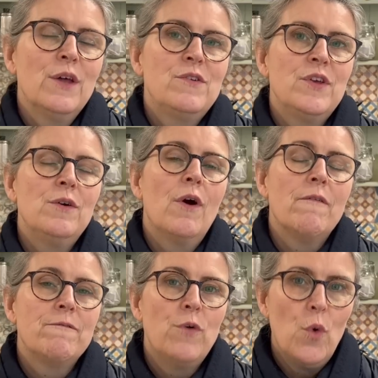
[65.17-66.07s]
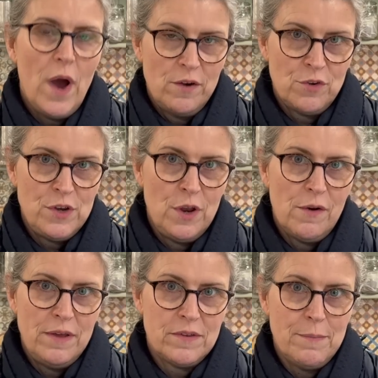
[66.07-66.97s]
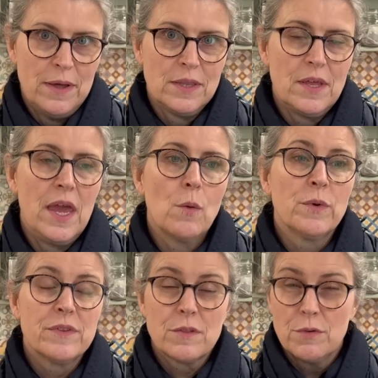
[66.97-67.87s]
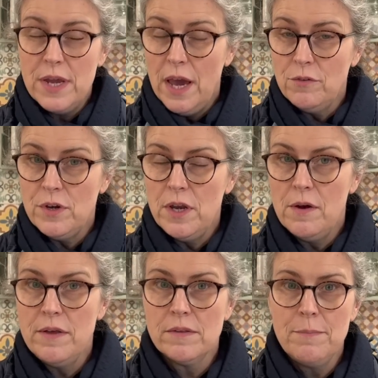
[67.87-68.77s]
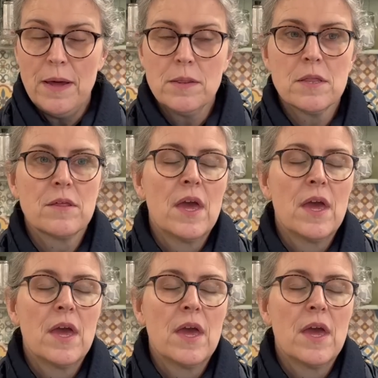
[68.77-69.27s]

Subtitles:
to €400 a month. It was €300 a month.